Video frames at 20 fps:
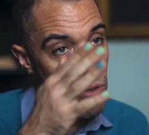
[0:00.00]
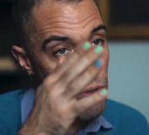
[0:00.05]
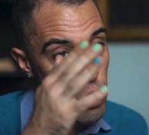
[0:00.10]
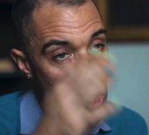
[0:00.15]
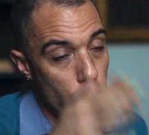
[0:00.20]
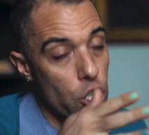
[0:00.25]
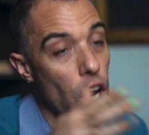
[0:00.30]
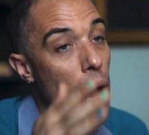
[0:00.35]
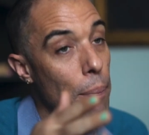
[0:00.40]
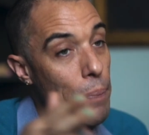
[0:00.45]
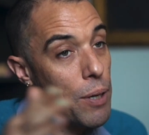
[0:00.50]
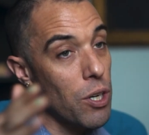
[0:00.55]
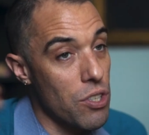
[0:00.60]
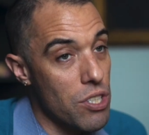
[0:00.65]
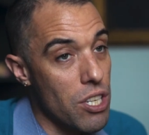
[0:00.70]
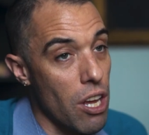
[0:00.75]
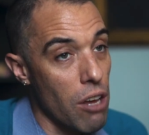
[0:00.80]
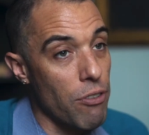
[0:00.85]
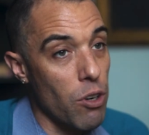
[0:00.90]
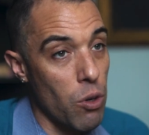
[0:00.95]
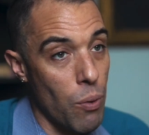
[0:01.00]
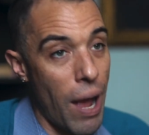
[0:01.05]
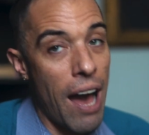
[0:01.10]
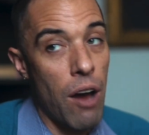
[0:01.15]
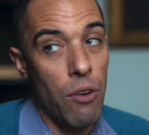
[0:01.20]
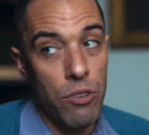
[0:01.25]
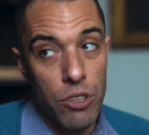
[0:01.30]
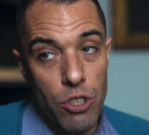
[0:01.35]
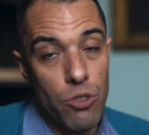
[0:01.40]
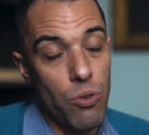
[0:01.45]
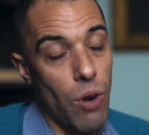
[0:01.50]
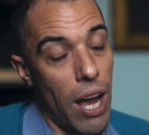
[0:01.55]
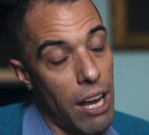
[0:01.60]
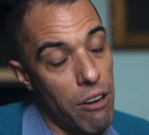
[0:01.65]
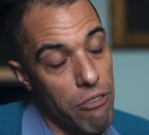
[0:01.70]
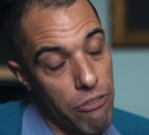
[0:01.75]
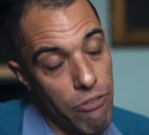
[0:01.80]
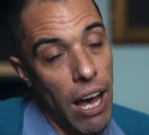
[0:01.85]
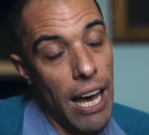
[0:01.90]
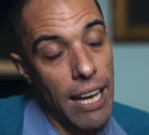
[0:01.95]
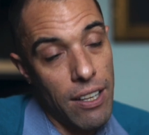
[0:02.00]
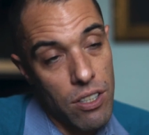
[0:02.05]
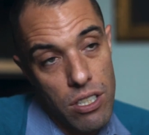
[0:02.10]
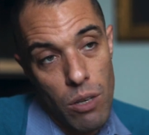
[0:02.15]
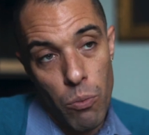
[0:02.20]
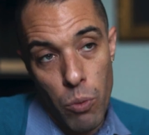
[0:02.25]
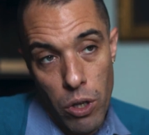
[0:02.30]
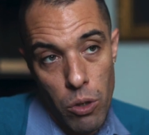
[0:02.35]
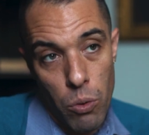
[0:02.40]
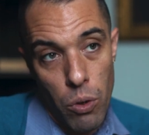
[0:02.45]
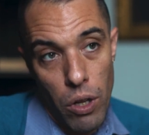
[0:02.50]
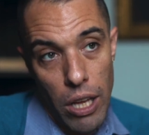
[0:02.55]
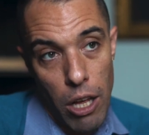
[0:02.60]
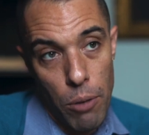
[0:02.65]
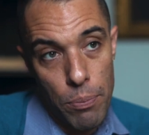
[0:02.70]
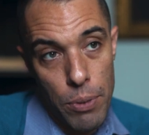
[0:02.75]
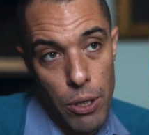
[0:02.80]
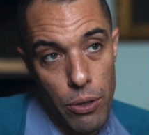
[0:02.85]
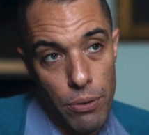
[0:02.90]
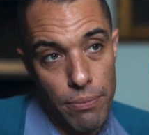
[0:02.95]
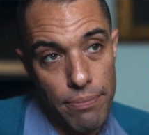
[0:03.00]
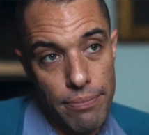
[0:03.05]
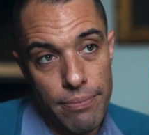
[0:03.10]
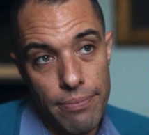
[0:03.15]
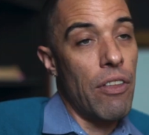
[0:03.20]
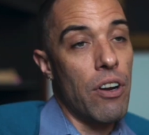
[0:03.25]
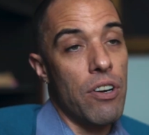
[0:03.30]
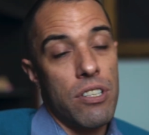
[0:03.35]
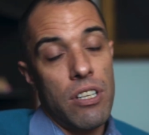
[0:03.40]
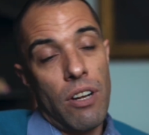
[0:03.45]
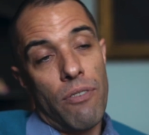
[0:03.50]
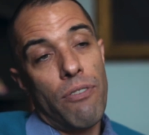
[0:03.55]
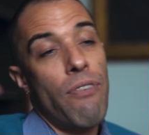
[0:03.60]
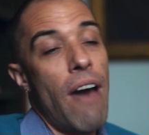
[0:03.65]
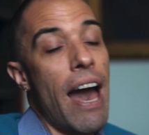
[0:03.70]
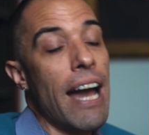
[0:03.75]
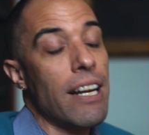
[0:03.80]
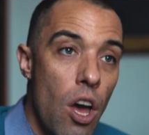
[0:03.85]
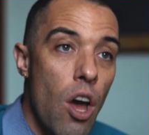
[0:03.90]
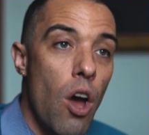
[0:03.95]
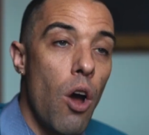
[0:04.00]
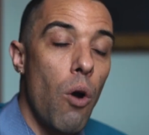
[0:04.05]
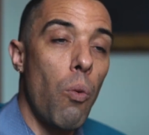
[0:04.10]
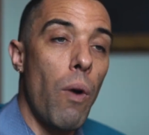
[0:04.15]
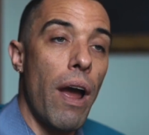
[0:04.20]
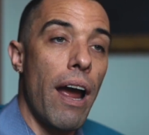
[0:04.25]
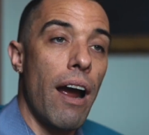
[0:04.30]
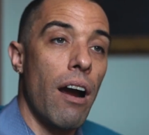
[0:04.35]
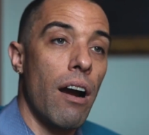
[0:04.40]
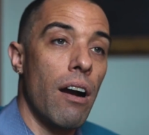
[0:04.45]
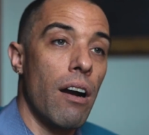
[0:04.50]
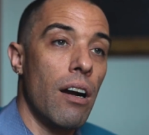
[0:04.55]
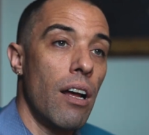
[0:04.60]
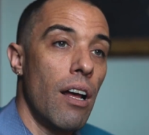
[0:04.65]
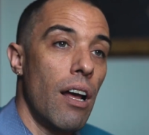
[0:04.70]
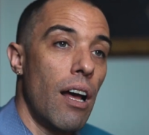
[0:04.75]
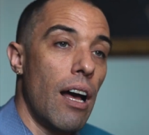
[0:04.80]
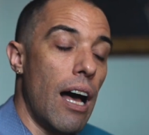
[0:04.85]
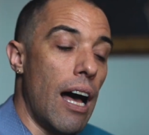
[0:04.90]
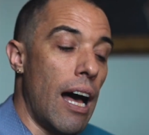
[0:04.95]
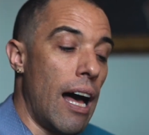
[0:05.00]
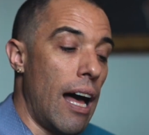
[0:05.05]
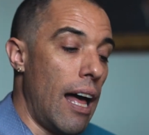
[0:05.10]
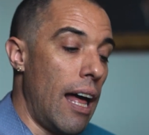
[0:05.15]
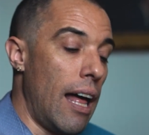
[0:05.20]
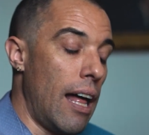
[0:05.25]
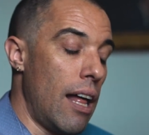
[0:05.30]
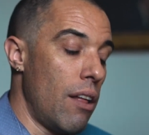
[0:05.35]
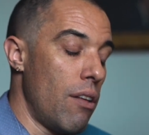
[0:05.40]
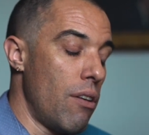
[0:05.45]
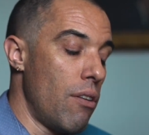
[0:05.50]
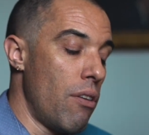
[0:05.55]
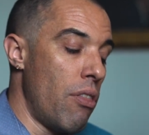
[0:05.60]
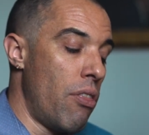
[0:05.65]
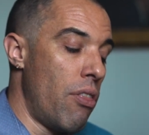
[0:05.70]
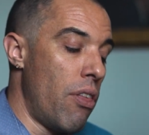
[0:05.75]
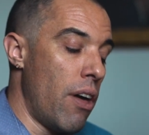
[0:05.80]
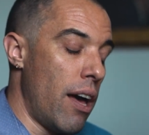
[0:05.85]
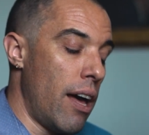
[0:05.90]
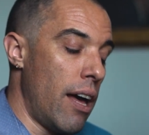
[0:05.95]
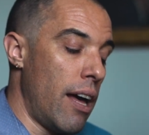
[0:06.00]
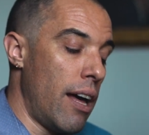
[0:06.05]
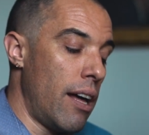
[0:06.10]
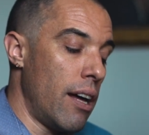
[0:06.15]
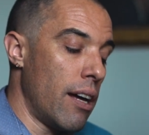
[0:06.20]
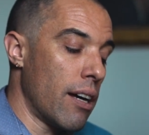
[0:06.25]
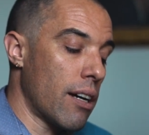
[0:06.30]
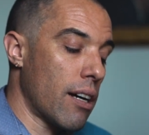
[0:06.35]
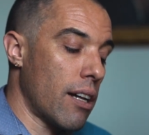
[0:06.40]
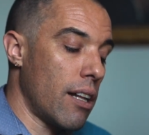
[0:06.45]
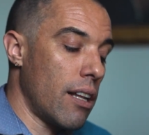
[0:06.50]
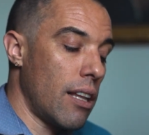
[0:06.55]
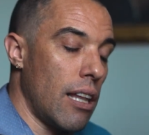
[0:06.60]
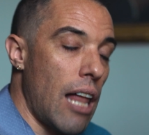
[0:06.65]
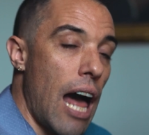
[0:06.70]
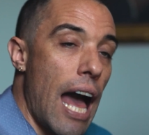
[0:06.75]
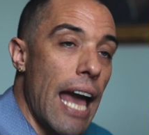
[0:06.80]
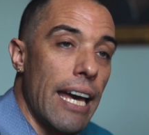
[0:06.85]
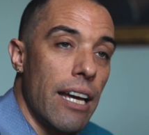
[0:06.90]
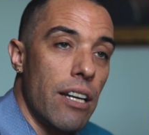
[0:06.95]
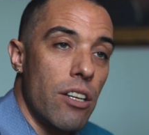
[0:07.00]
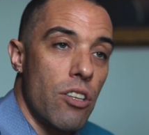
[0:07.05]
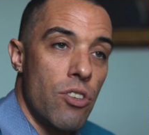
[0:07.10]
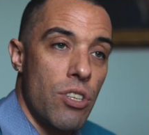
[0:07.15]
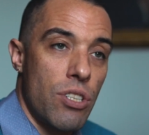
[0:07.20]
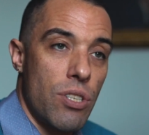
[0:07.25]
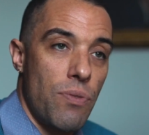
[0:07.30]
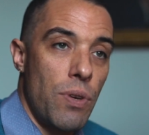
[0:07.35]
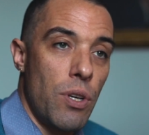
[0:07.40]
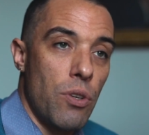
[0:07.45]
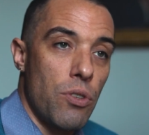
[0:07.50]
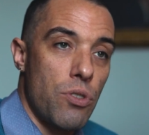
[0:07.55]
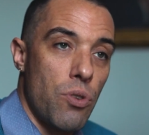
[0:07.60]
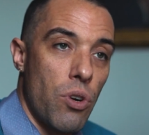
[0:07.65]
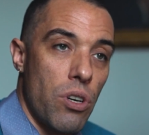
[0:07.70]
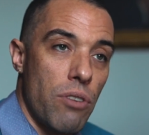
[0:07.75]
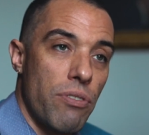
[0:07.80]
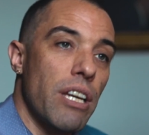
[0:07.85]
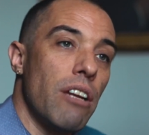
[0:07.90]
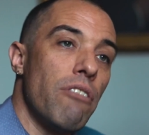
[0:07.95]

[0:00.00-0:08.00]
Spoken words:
of shop yourself around to try and find someone who will help you. There is an effect where the client just feels sort of